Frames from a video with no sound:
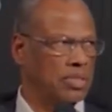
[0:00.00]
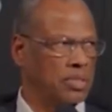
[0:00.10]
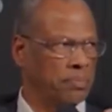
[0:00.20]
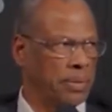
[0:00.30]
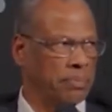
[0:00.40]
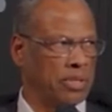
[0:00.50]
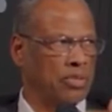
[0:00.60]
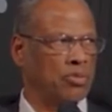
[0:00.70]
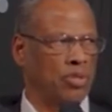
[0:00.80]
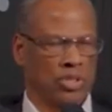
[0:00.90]
to people
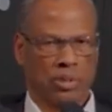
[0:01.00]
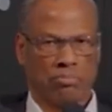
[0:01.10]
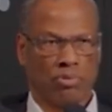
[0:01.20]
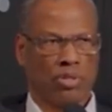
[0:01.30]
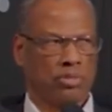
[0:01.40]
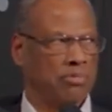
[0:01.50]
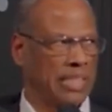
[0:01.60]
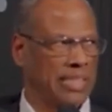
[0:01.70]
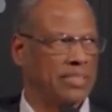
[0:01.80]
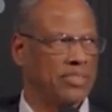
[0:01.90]
across a broad
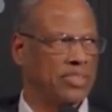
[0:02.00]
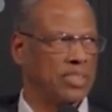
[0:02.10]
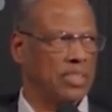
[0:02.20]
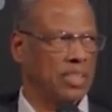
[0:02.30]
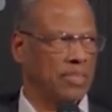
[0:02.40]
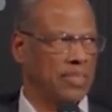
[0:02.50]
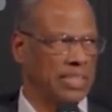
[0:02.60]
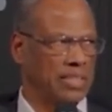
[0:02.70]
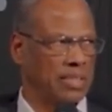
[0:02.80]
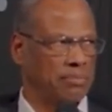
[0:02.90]
range of
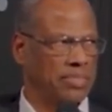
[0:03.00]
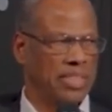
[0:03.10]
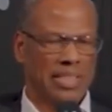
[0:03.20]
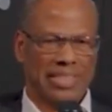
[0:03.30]
incomes.